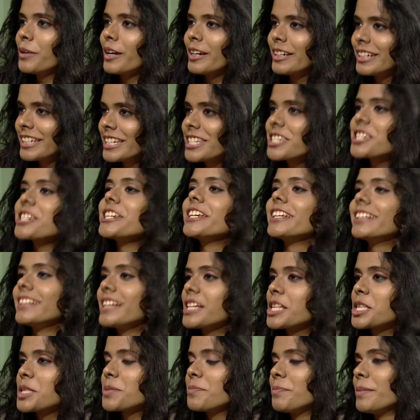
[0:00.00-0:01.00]
conditioning
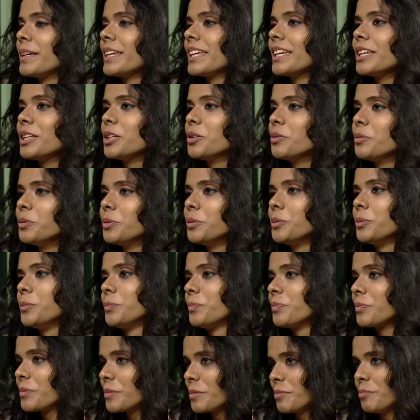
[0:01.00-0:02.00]
that's making you
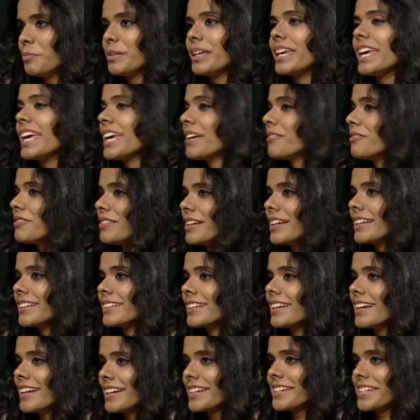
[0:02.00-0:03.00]
behave like
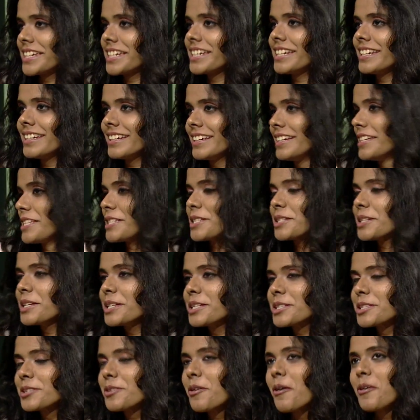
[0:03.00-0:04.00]
that.
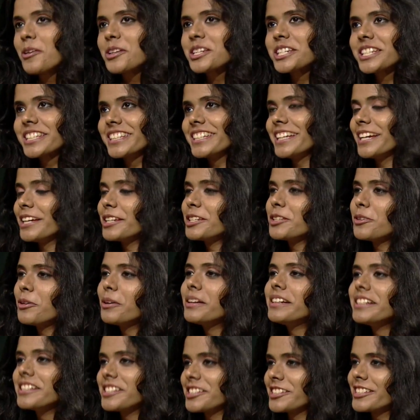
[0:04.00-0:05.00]
It's not the
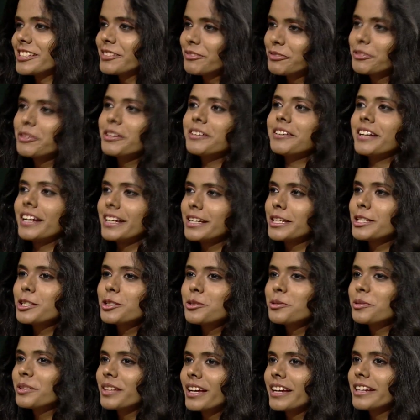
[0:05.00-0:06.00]
ideology. If you have
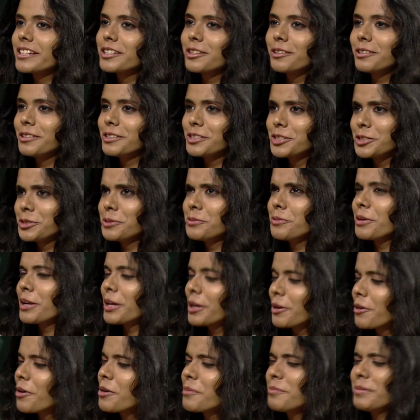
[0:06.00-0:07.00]
understood the ideology, you
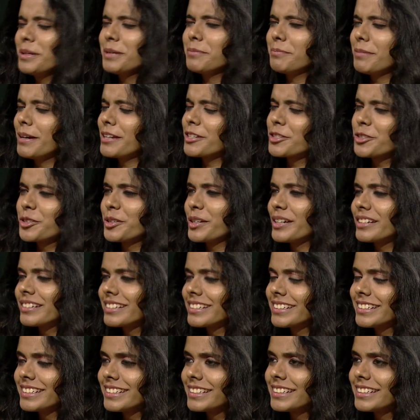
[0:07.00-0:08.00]
cannot be a patriarch.